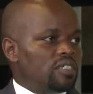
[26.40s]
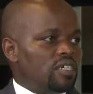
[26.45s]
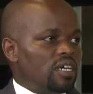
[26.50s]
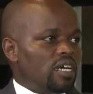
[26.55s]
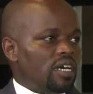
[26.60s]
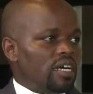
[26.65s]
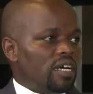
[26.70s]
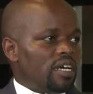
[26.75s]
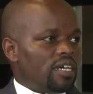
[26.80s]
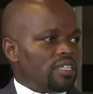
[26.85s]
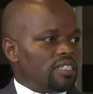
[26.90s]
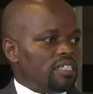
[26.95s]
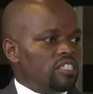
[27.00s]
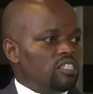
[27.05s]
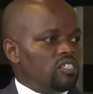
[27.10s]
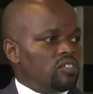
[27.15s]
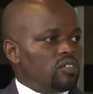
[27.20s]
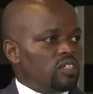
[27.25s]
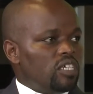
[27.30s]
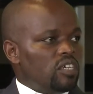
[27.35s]
uh, the
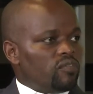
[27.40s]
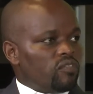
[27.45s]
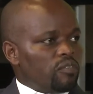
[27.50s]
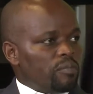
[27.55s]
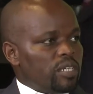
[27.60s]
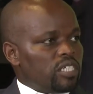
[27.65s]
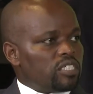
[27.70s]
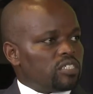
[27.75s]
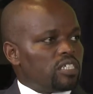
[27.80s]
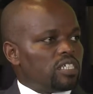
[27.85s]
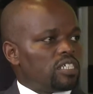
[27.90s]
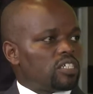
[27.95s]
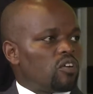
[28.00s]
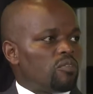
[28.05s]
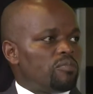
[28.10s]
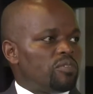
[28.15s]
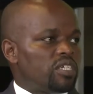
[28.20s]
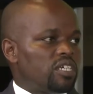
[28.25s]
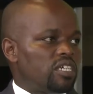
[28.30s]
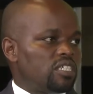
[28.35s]
new information and
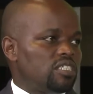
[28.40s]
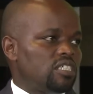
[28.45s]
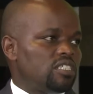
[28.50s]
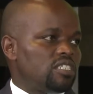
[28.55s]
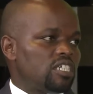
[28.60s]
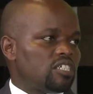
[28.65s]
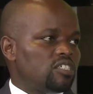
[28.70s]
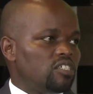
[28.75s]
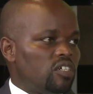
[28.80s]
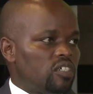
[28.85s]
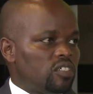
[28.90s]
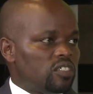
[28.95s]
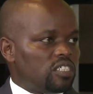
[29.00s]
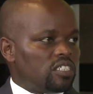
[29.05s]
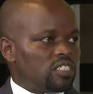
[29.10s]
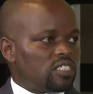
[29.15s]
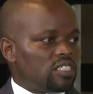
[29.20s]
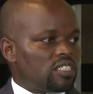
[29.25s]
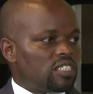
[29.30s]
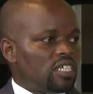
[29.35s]
communication
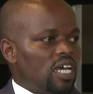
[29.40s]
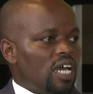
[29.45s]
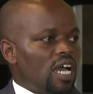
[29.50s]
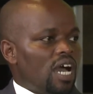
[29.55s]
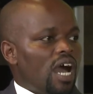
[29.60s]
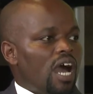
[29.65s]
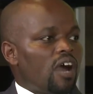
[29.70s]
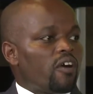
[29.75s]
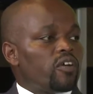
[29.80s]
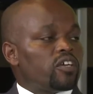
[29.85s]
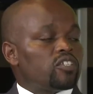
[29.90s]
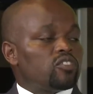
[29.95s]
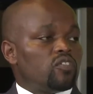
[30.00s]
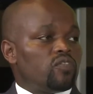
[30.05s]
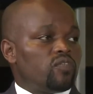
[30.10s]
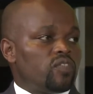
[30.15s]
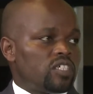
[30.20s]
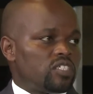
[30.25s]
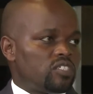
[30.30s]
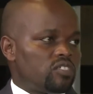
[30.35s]
technologies are going to
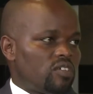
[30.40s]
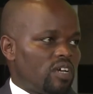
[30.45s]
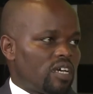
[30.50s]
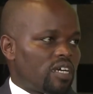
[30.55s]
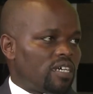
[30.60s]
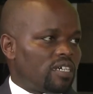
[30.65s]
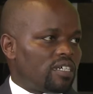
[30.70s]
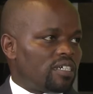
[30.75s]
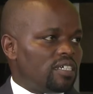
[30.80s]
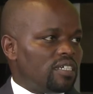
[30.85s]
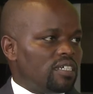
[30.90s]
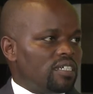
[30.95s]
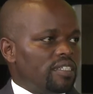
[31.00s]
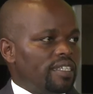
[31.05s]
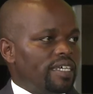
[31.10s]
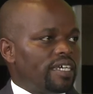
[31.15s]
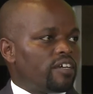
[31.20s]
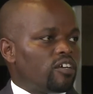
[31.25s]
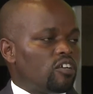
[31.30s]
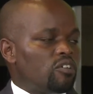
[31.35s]
fast track
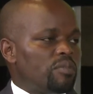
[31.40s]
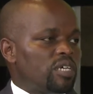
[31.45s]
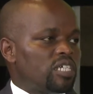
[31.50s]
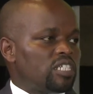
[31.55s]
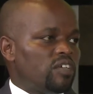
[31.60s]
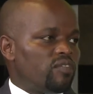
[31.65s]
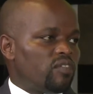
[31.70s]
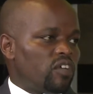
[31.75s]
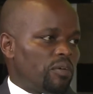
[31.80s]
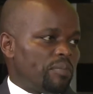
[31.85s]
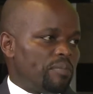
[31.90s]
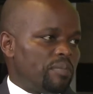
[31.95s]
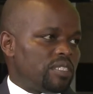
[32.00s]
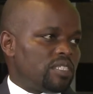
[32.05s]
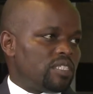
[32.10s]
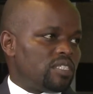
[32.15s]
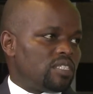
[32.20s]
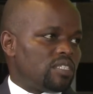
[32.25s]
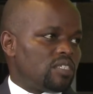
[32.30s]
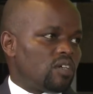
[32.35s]
the economic
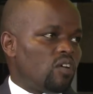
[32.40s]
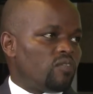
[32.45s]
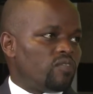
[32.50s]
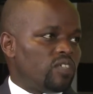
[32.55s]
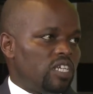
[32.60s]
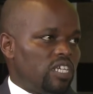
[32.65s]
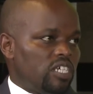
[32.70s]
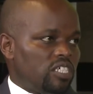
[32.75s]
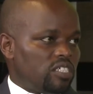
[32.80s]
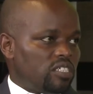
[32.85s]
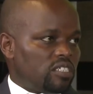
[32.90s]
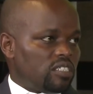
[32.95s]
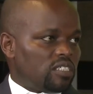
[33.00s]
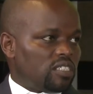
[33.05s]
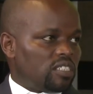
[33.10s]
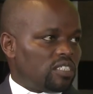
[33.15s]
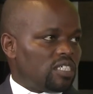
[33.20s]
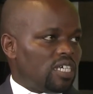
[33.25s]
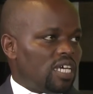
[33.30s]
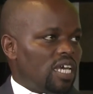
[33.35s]
developments of the
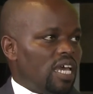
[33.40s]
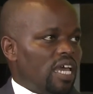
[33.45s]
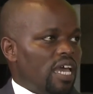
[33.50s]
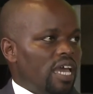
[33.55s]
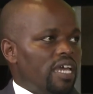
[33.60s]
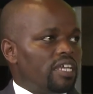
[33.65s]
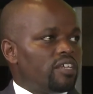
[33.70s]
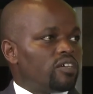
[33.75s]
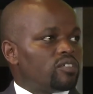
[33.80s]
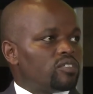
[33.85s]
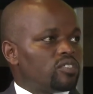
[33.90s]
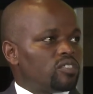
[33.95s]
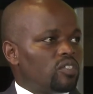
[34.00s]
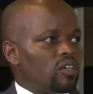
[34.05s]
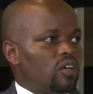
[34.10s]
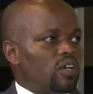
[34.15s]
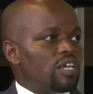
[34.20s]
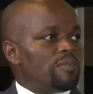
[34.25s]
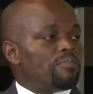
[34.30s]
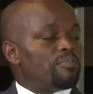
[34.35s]
nations and
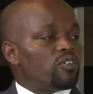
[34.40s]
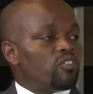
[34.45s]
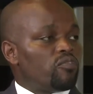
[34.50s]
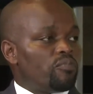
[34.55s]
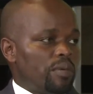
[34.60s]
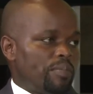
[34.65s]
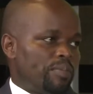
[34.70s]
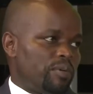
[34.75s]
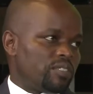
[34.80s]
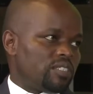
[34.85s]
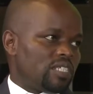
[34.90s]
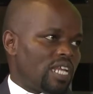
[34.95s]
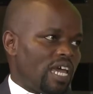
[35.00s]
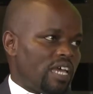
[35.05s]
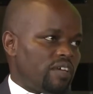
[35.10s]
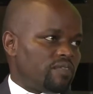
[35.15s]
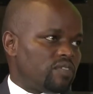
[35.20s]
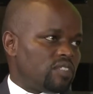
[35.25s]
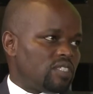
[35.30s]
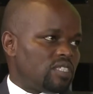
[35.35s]
also improve people's
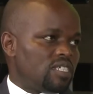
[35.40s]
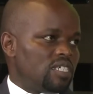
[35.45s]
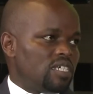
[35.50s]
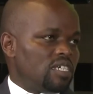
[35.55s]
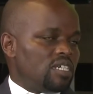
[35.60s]
lives.